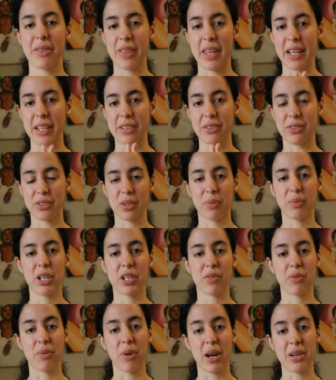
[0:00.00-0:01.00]
Thank you so
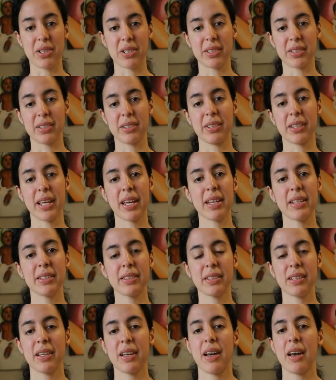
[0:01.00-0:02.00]
much for watching till the end.